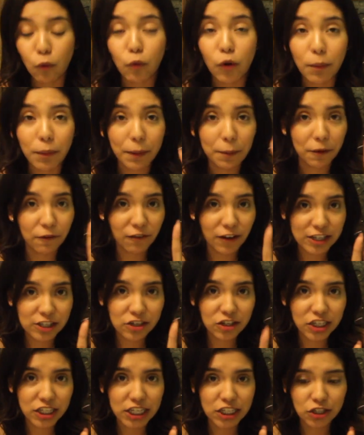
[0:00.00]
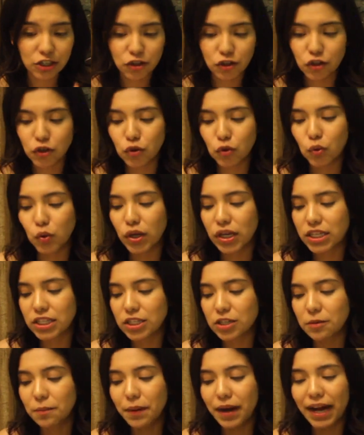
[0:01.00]
What my professor said to do
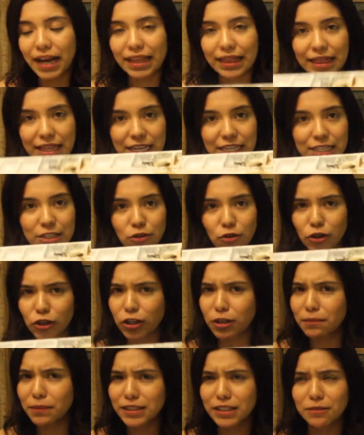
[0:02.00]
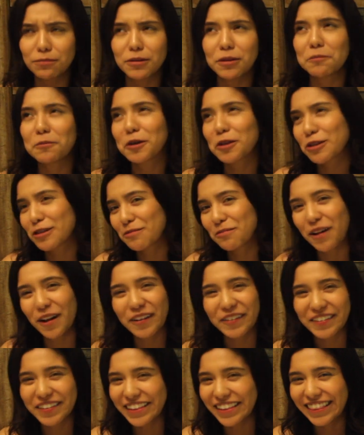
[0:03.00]
is to buy this, or you can buy something much
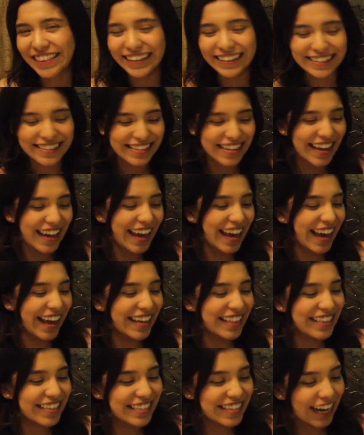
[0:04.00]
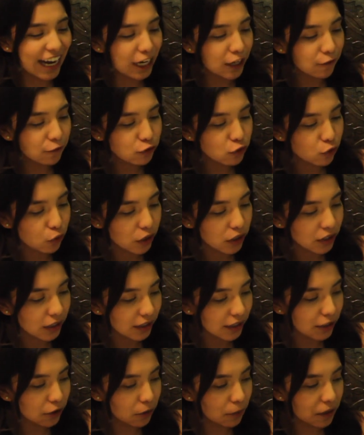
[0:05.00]
smaller than this, and just kind of squirt
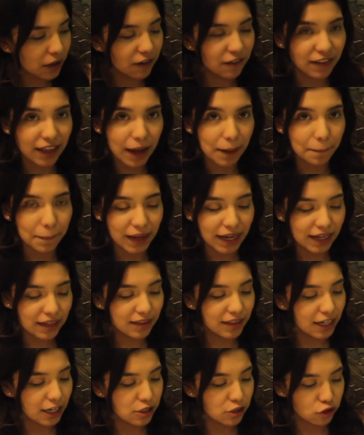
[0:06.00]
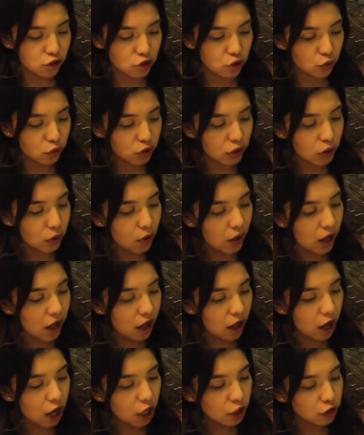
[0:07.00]
a little bit of that paint that I just showed you
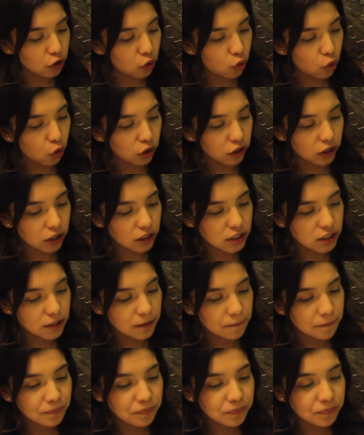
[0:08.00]
on the corners.